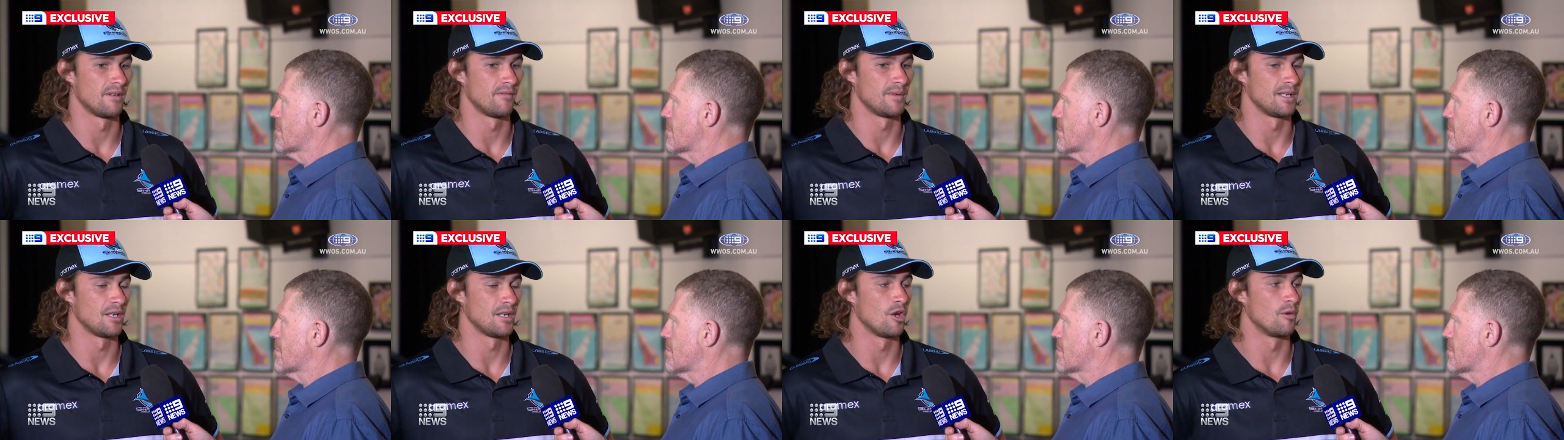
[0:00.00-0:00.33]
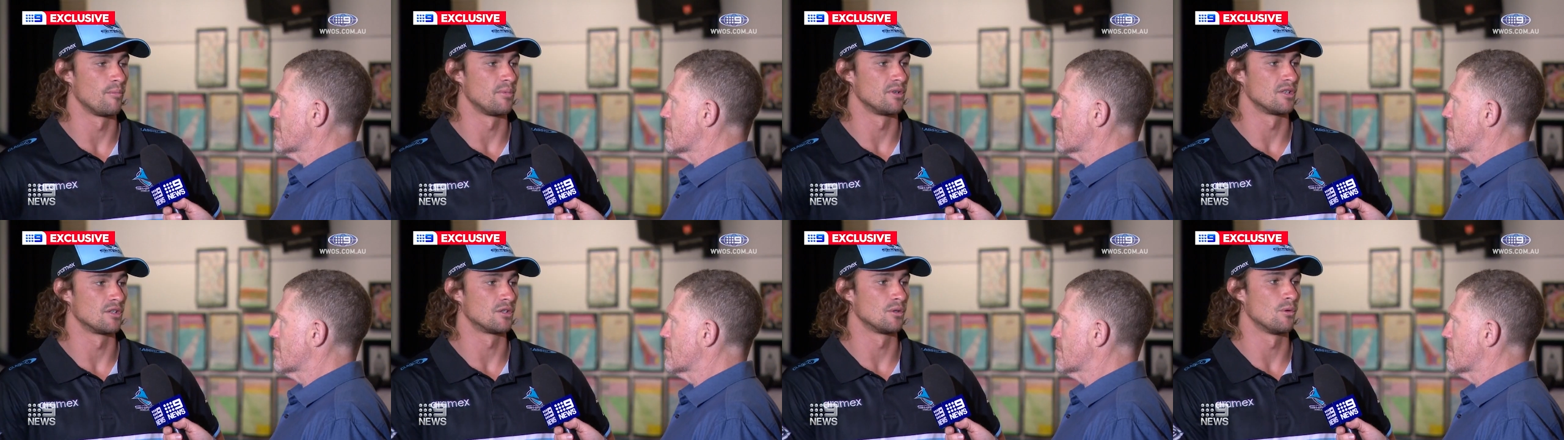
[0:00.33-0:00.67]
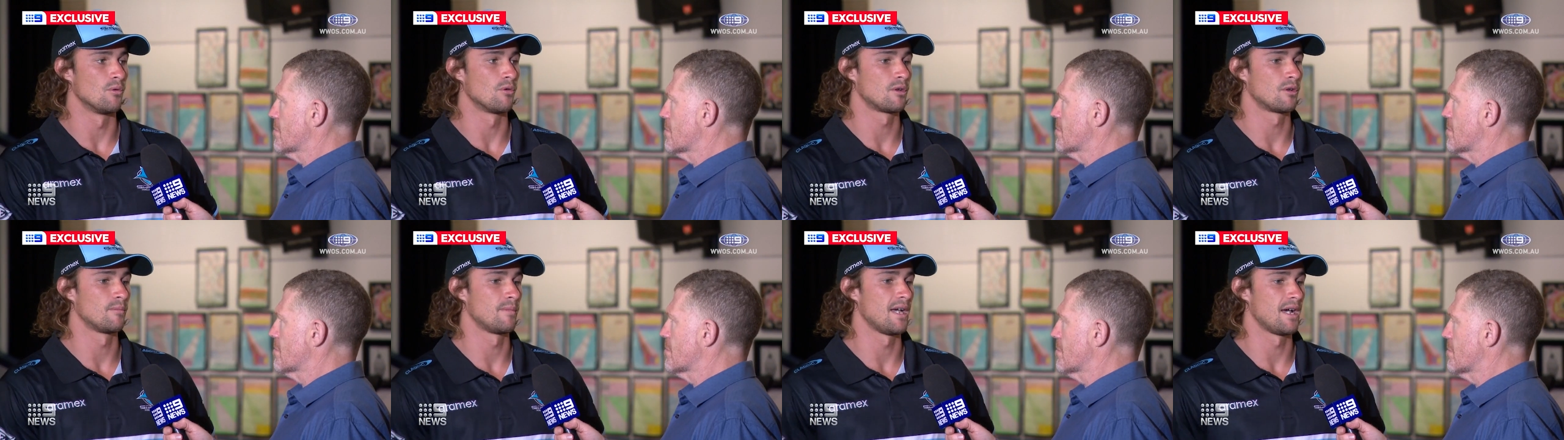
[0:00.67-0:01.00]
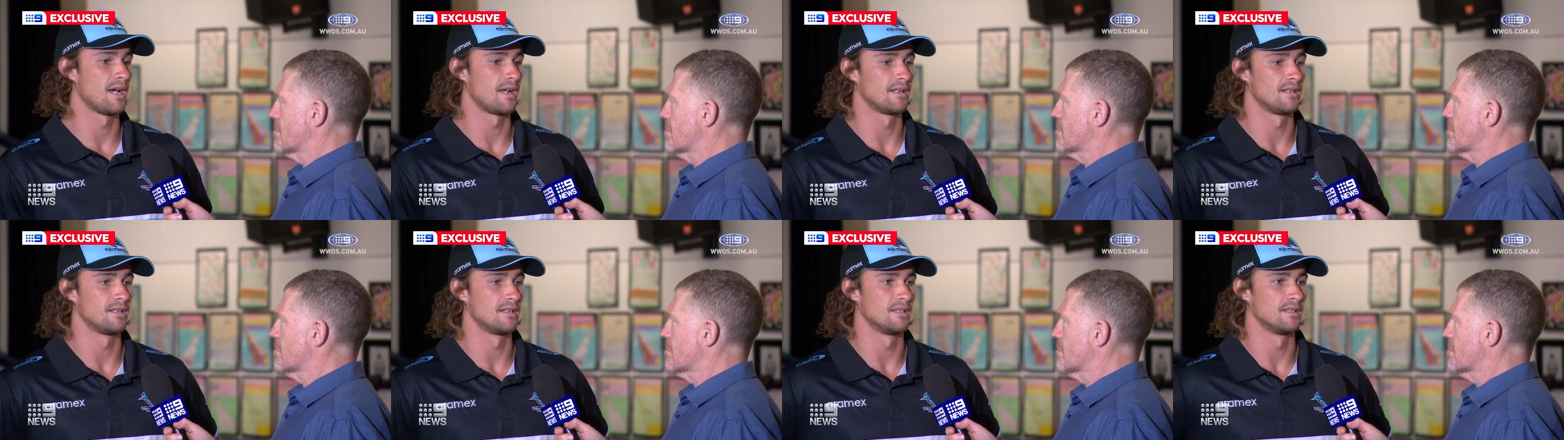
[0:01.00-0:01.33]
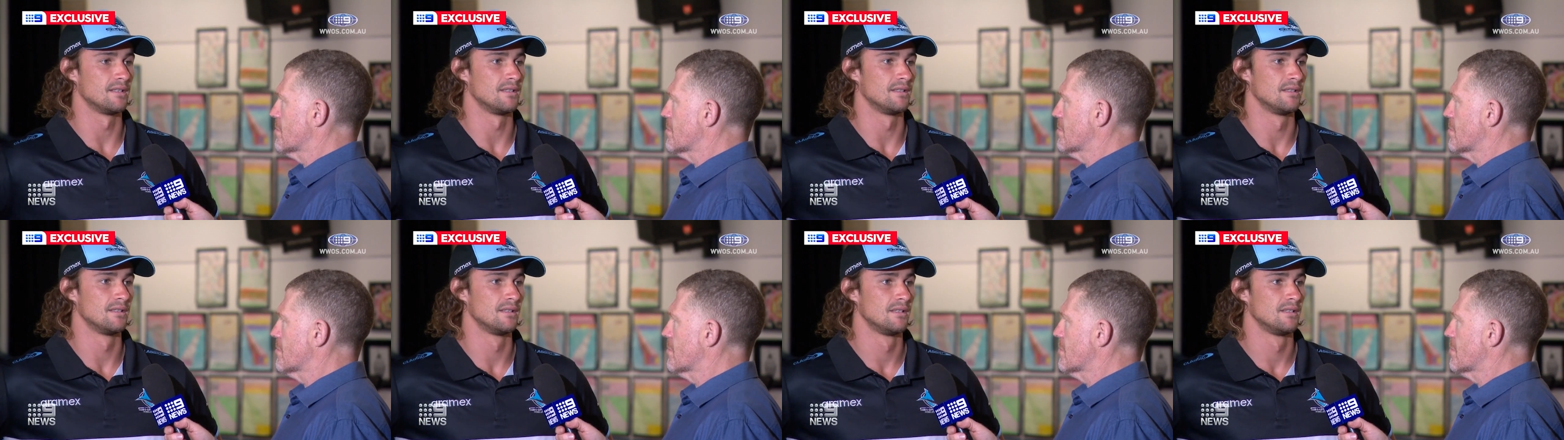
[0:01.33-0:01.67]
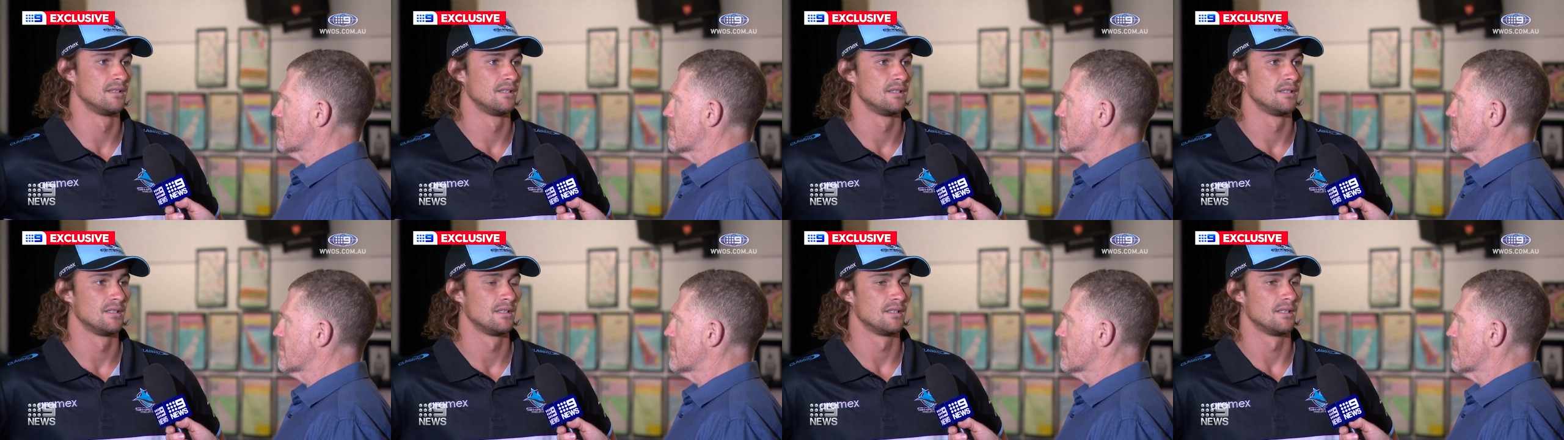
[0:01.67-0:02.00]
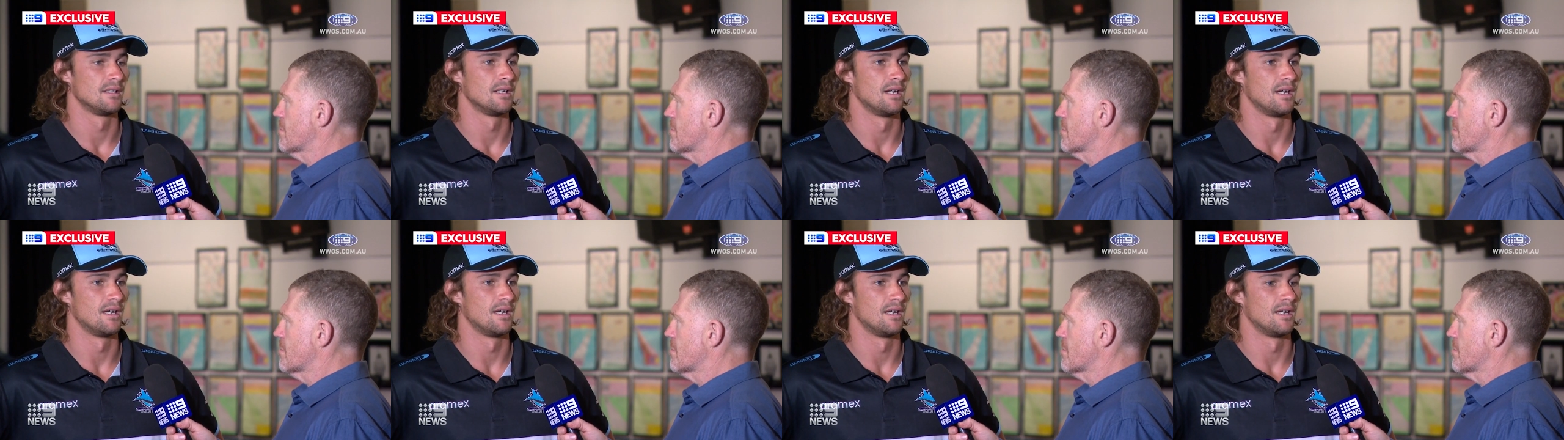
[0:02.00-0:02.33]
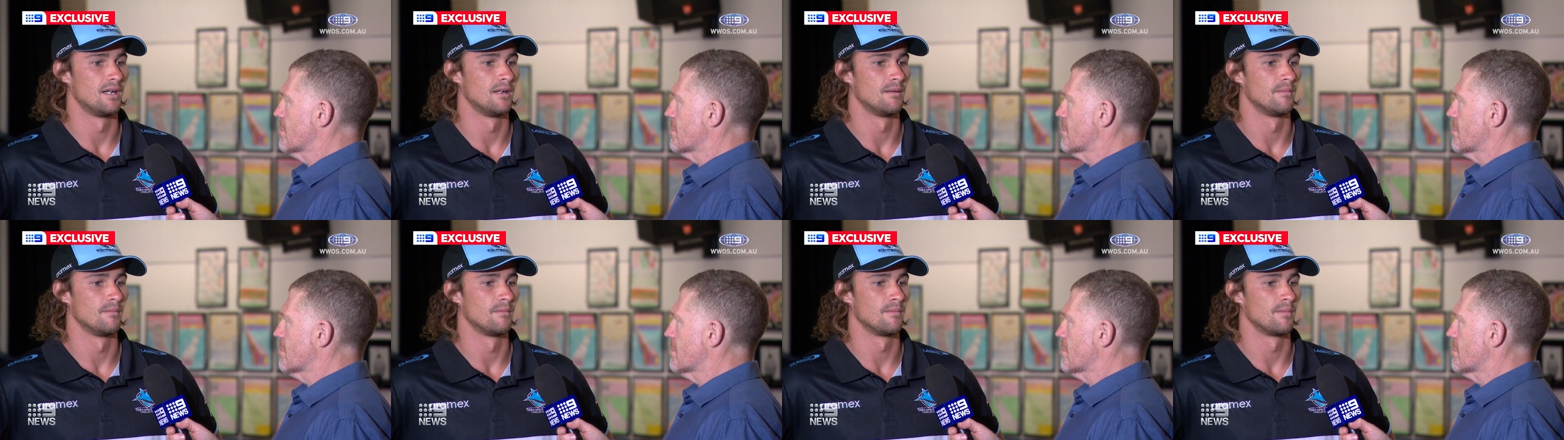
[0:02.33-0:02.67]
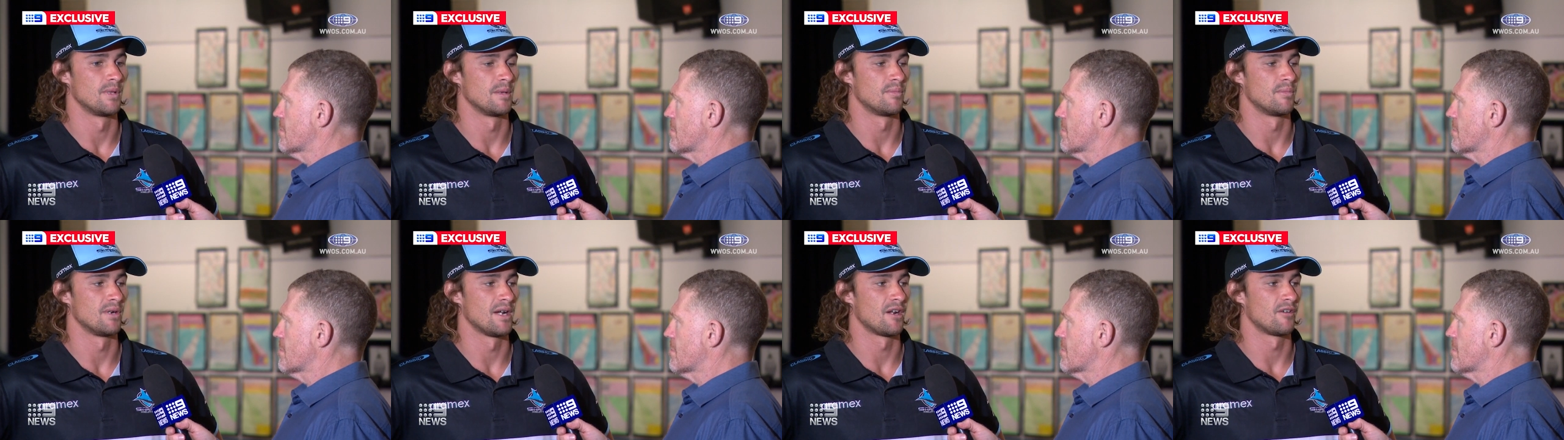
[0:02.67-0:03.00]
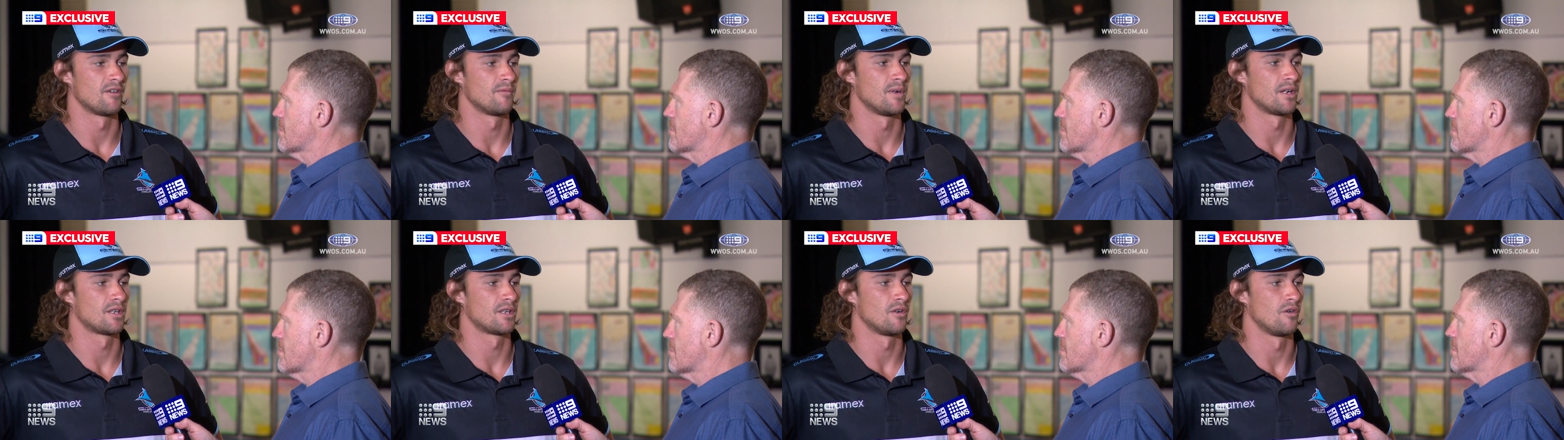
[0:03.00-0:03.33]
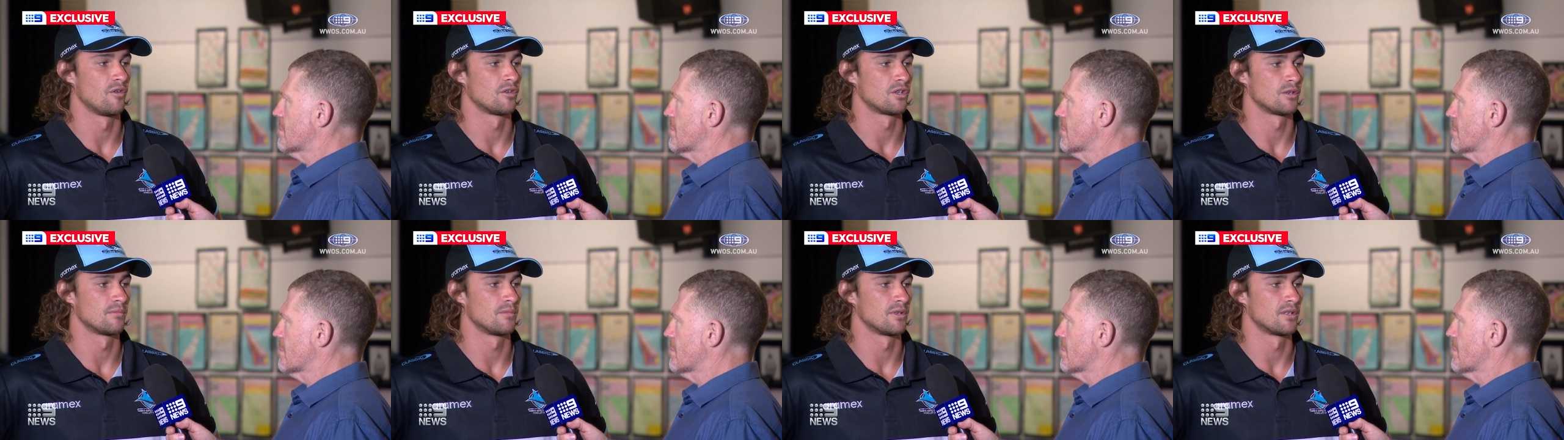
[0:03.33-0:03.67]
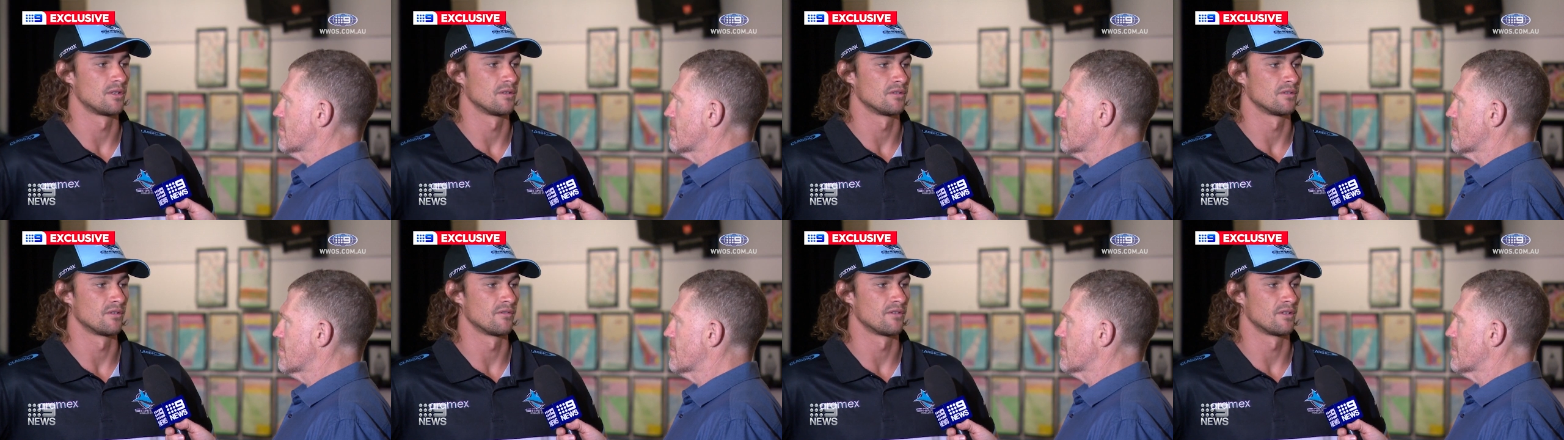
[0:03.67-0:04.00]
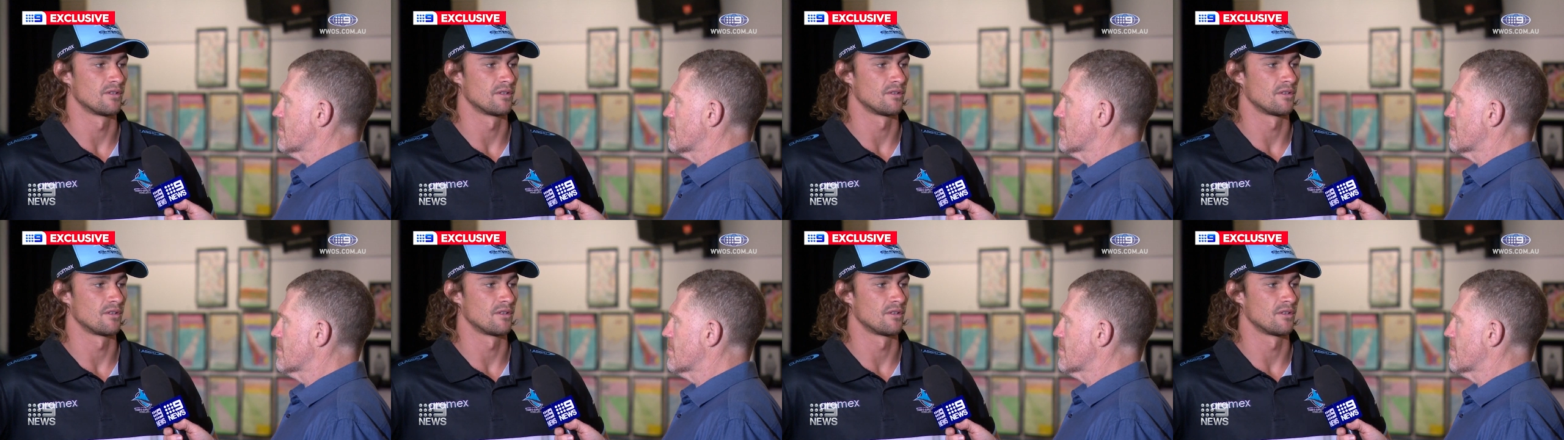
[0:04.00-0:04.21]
Speaker 1: never been open to talk about it and um, be proud of my culture because of the,